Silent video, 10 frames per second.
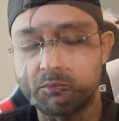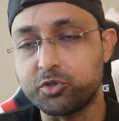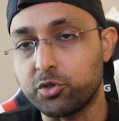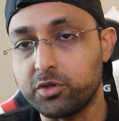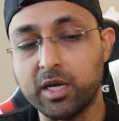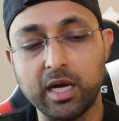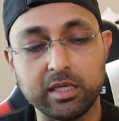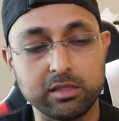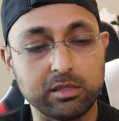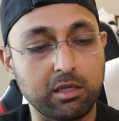Let me show you
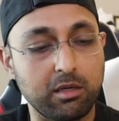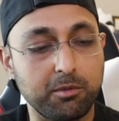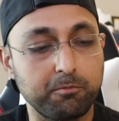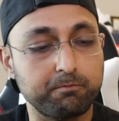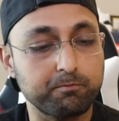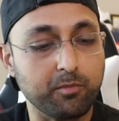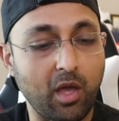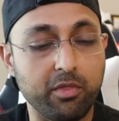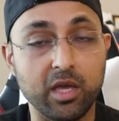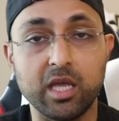guys
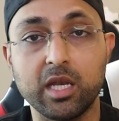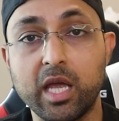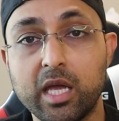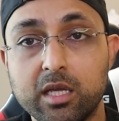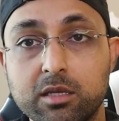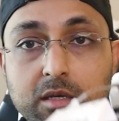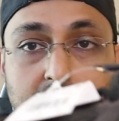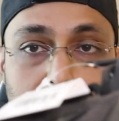the in hand